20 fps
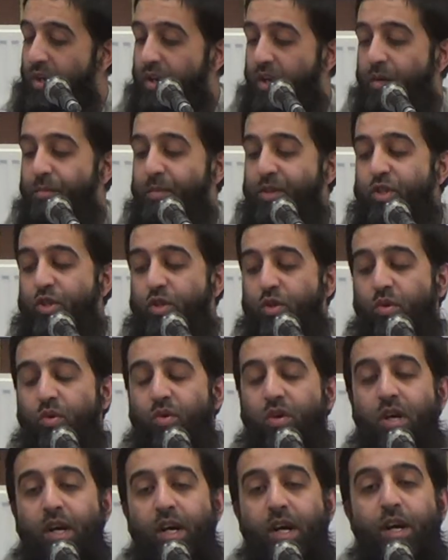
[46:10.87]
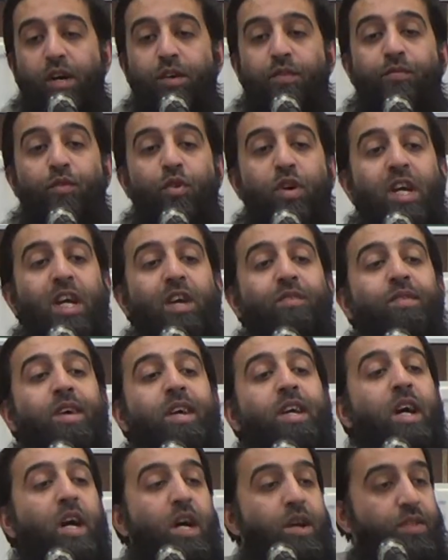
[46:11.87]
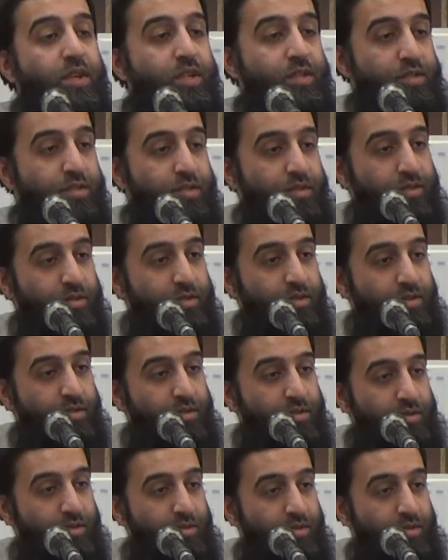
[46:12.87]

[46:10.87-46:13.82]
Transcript: Number two, forgiving others,